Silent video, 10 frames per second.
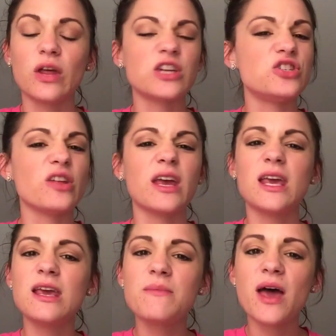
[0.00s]
Like, do you
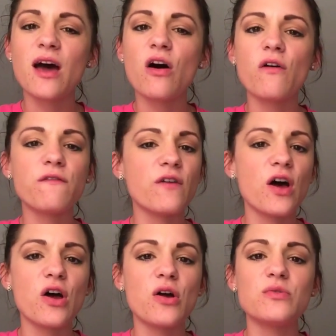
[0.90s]
like email,
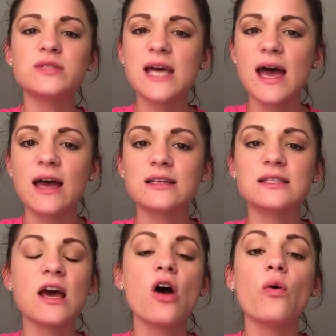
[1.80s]
phone,
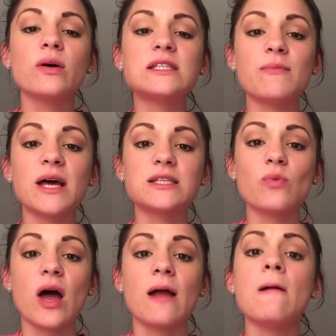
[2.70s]
text? What's the best
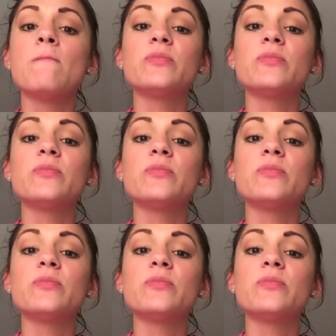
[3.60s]
way?